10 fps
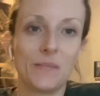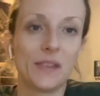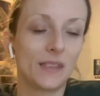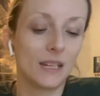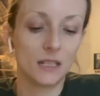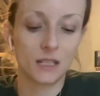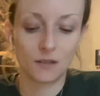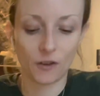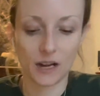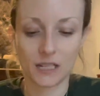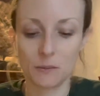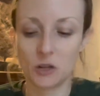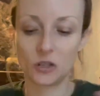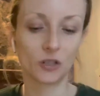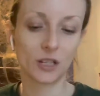these fantasy
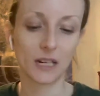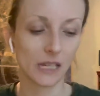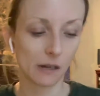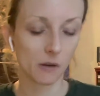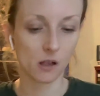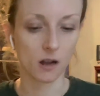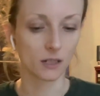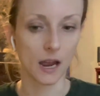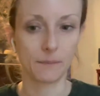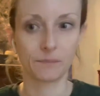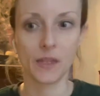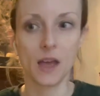books are just gonna take me a long time.